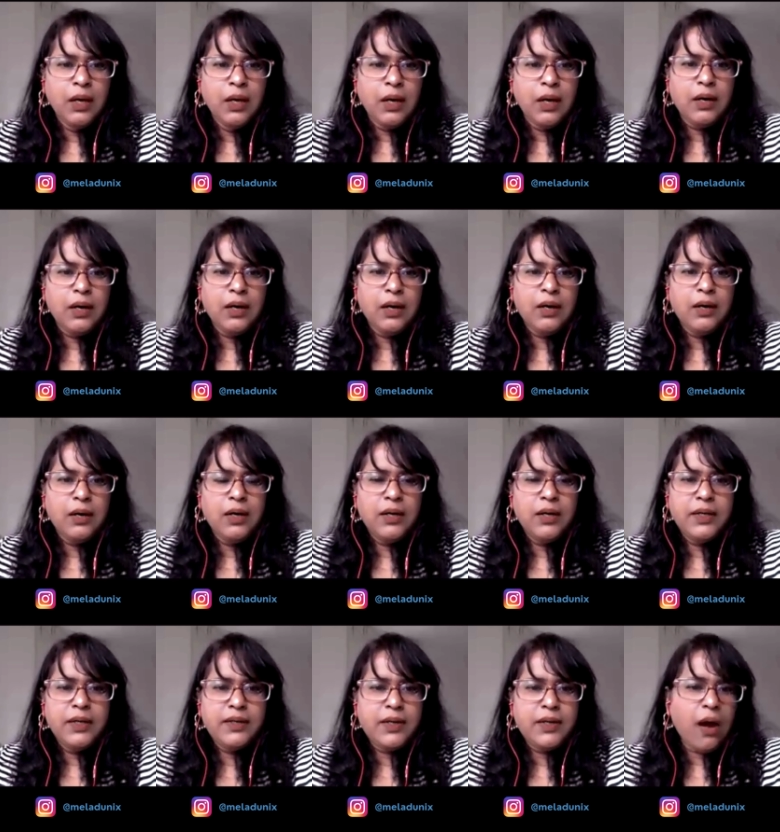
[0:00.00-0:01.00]
uh,
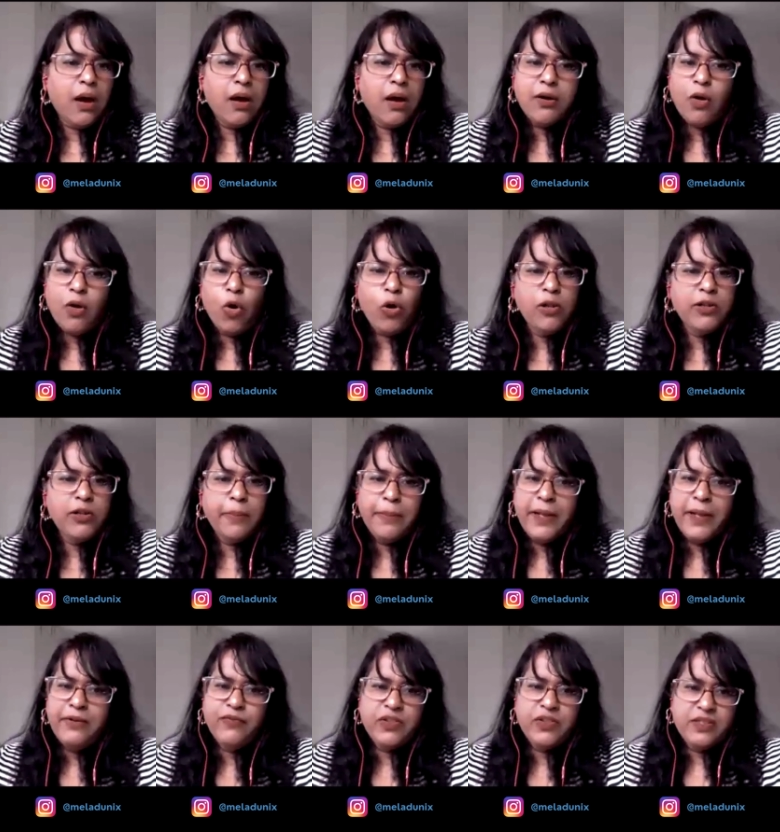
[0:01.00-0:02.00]
tar all the
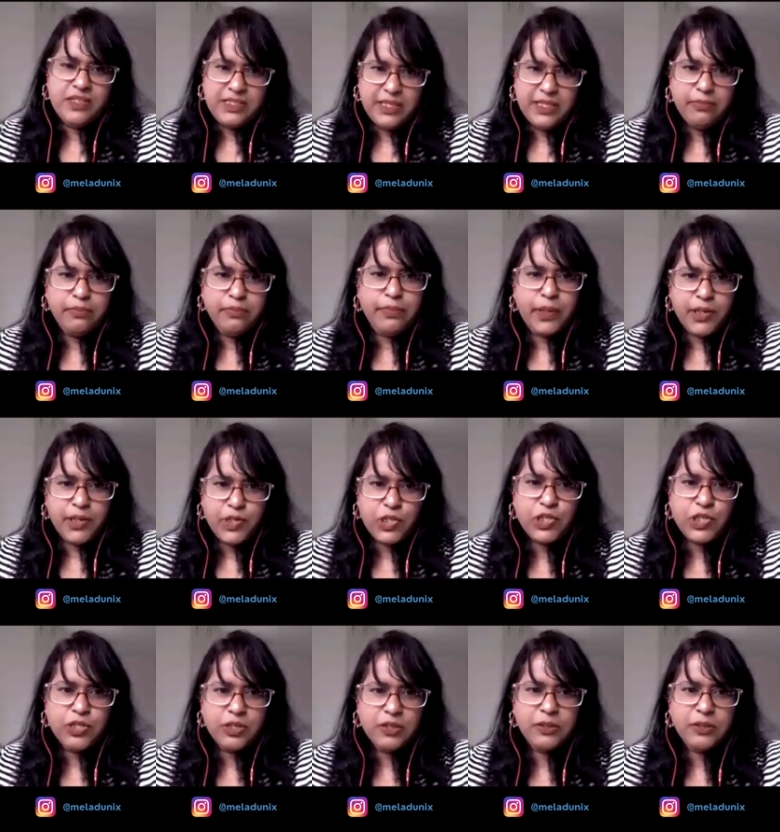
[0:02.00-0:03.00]
men with the same
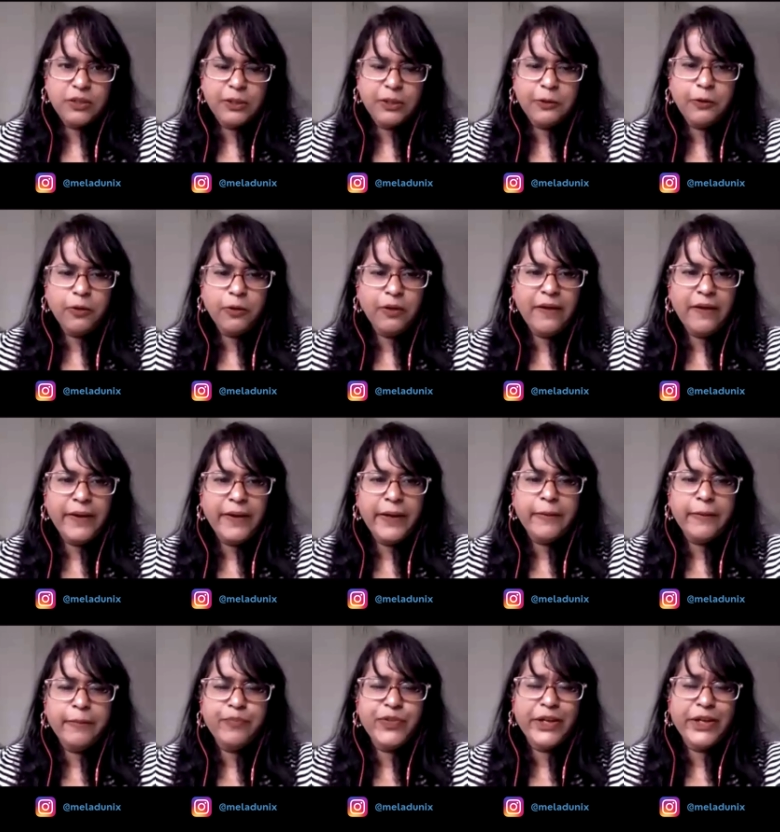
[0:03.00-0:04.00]
brush you know
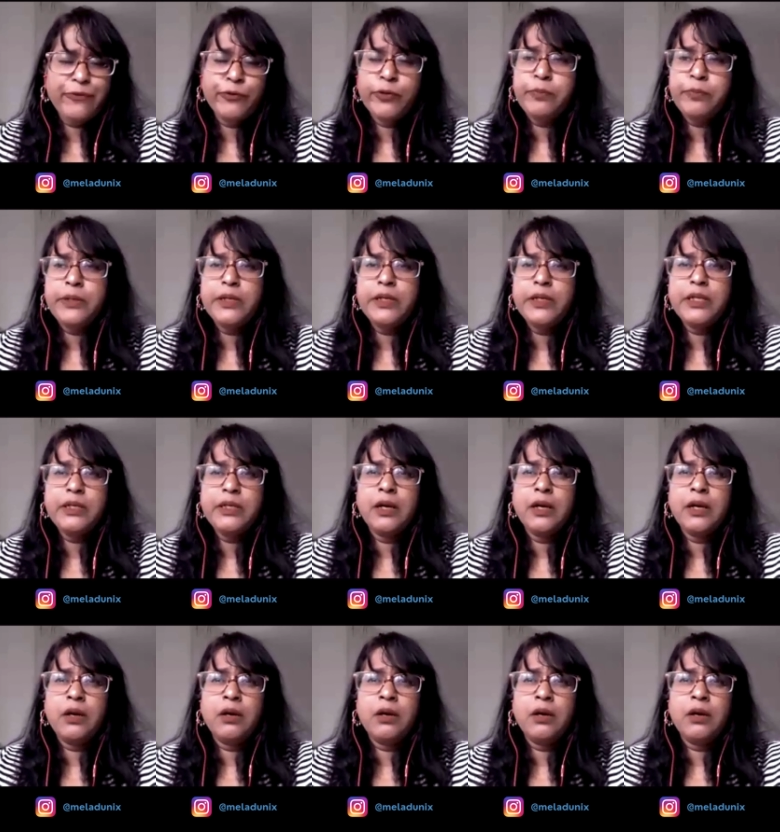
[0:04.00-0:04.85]
um, that would be